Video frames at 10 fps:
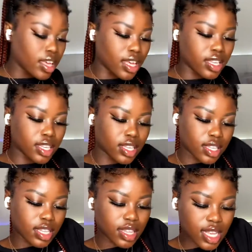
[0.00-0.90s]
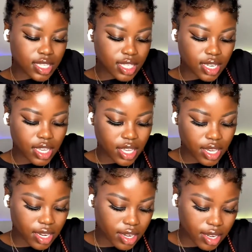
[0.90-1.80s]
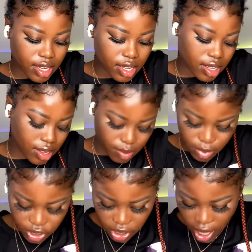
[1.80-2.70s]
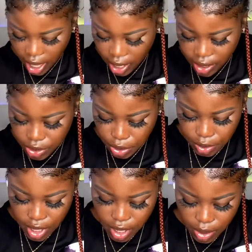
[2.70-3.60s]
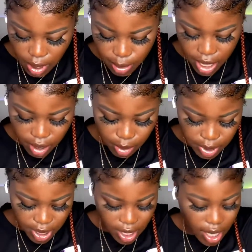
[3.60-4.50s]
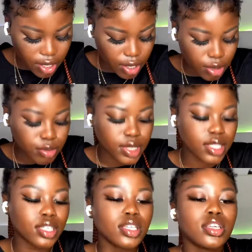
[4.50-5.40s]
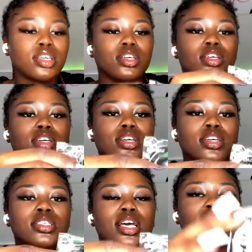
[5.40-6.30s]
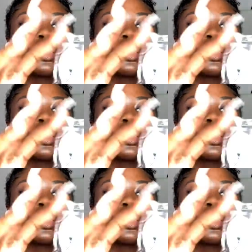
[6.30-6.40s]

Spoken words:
And then the next thing in here, which I don't know, I'm not gonna pretend I know, but it's like a